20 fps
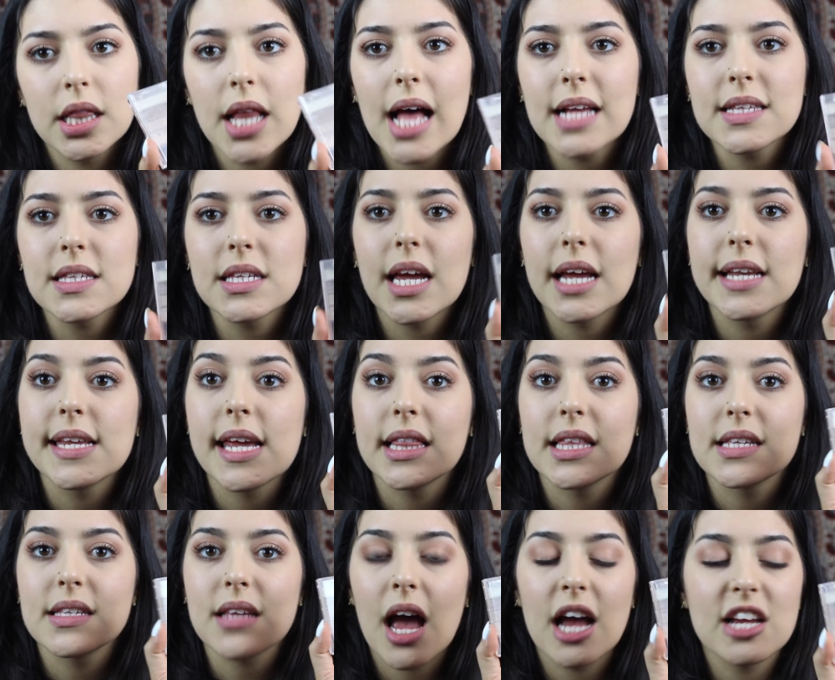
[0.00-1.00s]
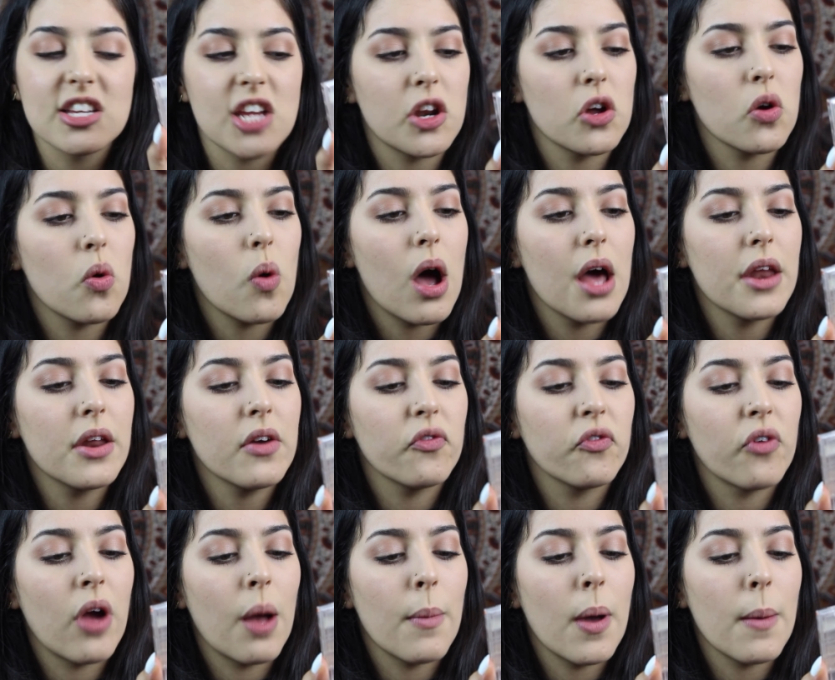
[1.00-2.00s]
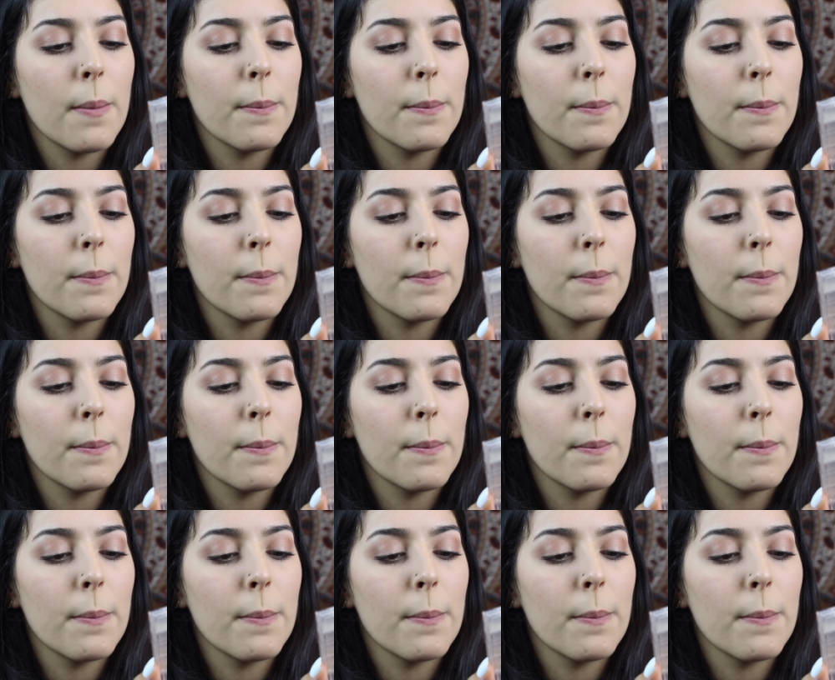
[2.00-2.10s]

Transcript: Lastly, I take this eyeshadow quad from